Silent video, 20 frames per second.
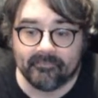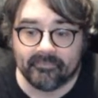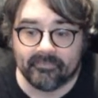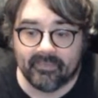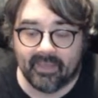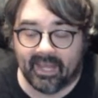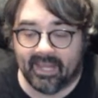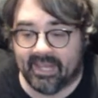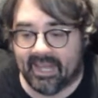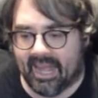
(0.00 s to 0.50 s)

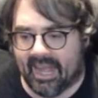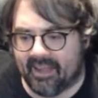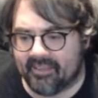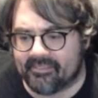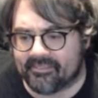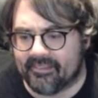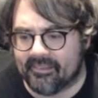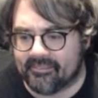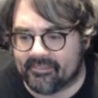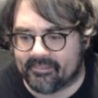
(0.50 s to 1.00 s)
And as
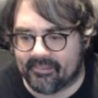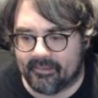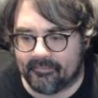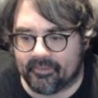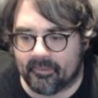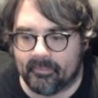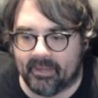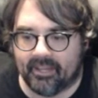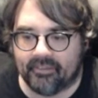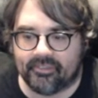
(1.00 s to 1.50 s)
this
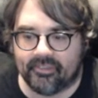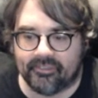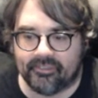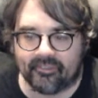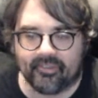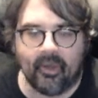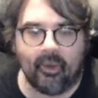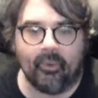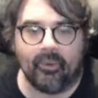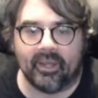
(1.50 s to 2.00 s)
information's
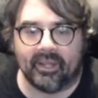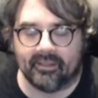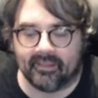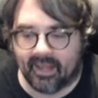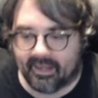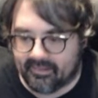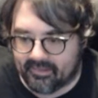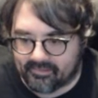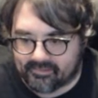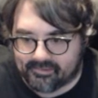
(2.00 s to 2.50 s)
going,
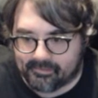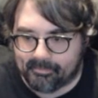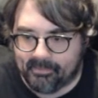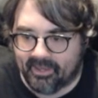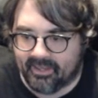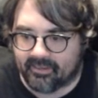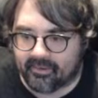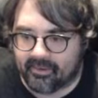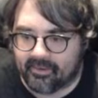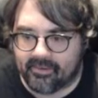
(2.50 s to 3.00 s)
and these
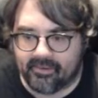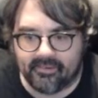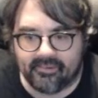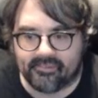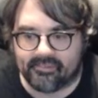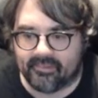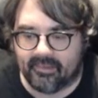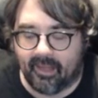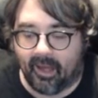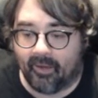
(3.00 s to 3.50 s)

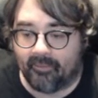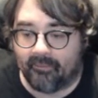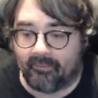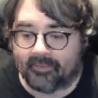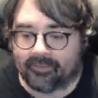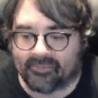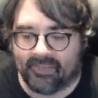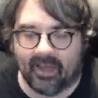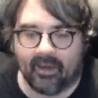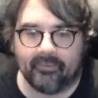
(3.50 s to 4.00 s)
speakers, all this
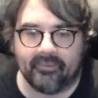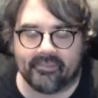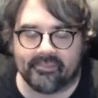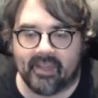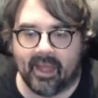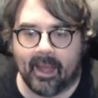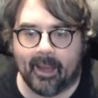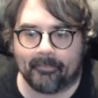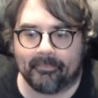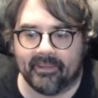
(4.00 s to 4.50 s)
sound is
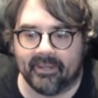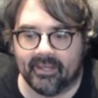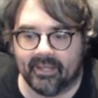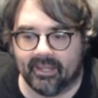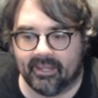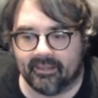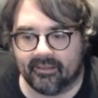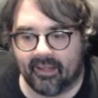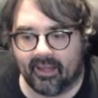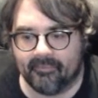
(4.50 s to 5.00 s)

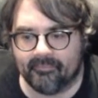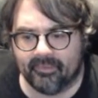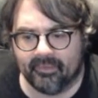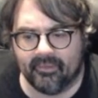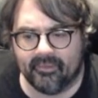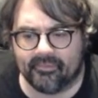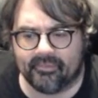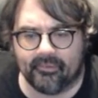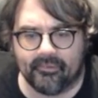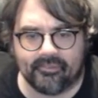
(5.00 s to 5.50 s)
happening, I
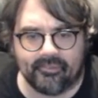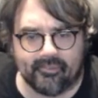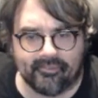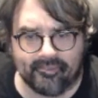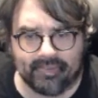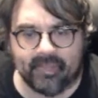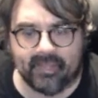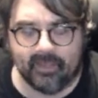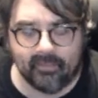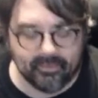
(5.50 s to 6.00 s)
believe there's some
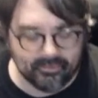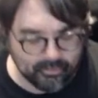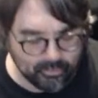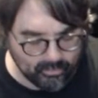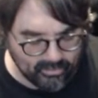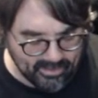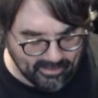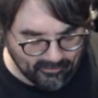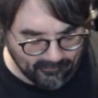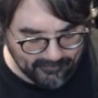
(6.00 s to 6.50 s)
video as
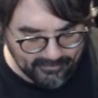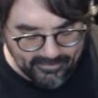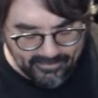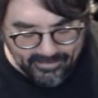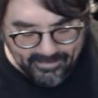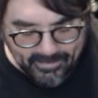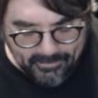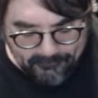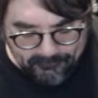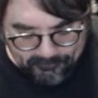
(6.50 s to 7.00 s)
well,
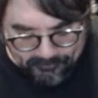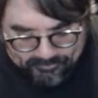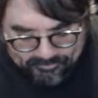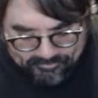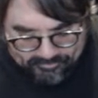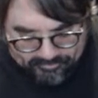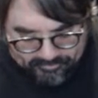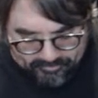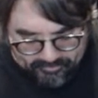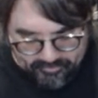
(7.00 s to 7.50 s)

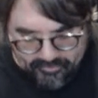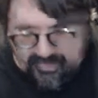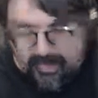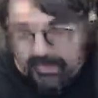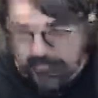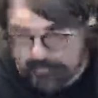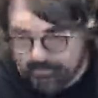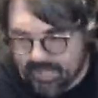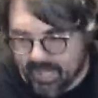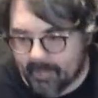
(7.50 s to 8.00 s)

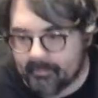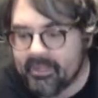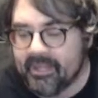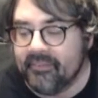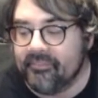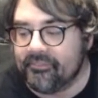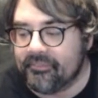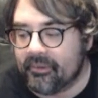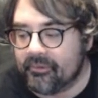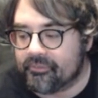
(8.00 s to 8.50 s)
Batman
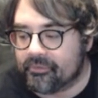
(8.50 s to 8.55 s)
starts